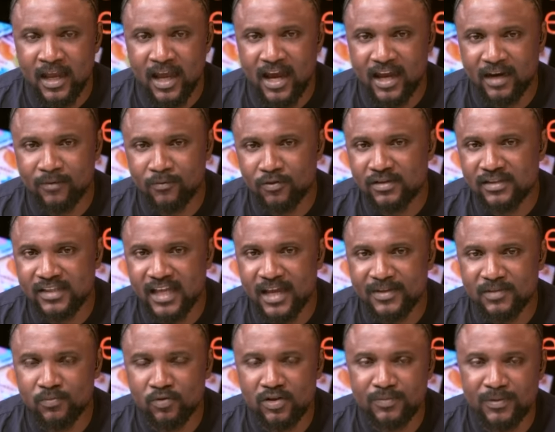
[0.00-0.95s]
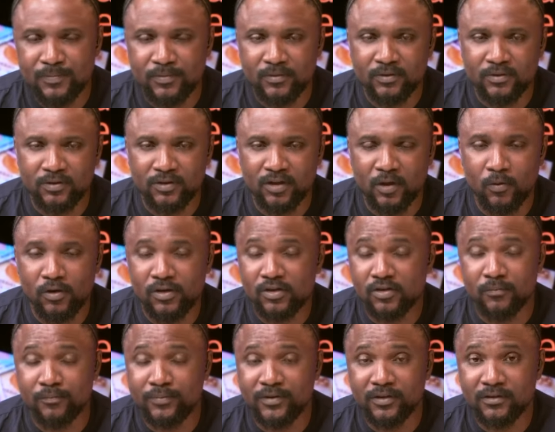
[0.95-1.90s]
And most times, most people do not want
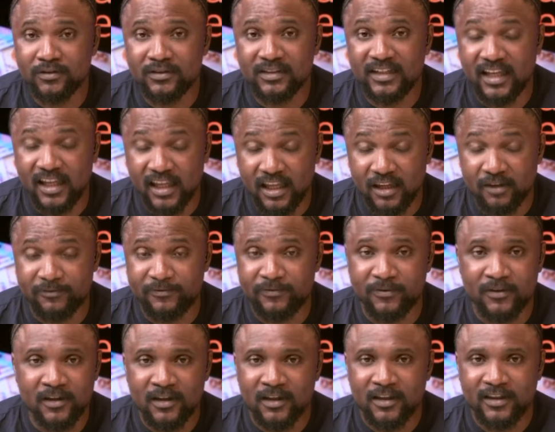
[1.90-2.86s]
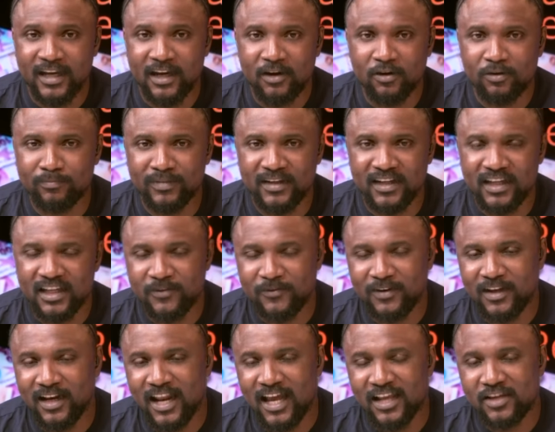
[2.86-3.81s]
to build if they are not being
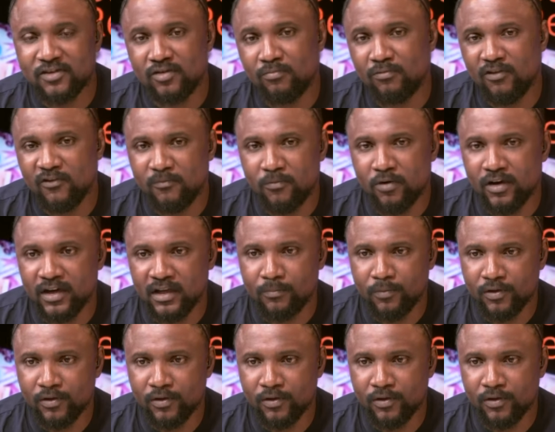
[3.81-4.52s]
given a large sum of money.